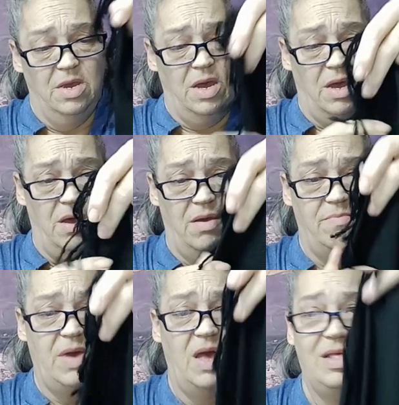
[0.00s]

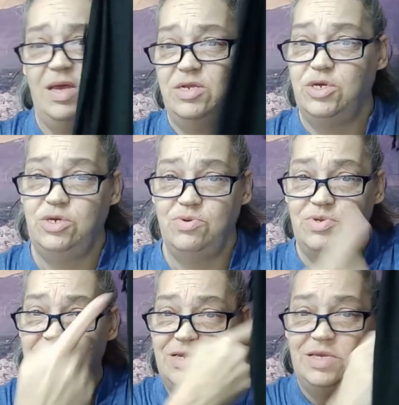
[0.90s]
I like to use
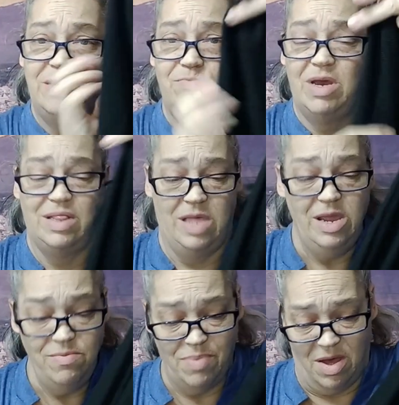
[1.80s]
these in my
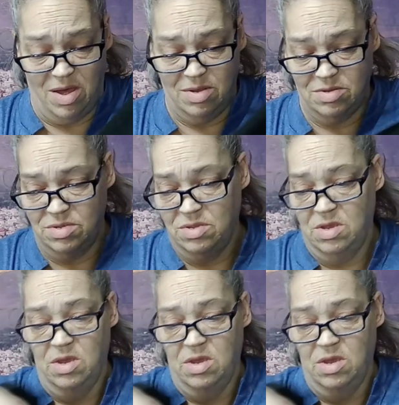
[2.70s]
light box